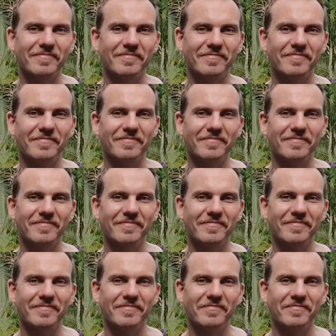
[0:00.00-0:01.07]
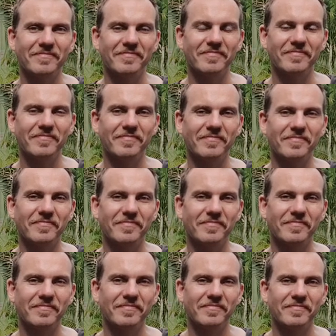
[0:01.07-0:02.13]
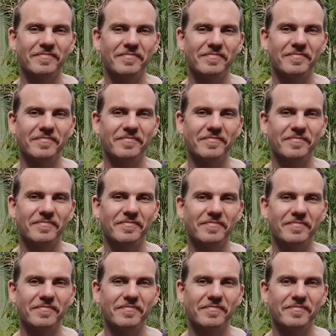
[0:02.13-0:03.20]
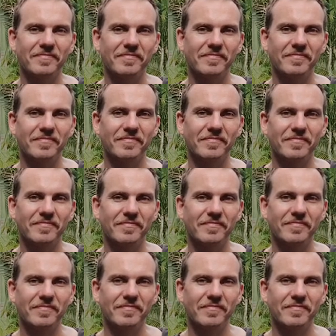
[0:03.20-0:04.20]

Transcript: This person isn't speaking.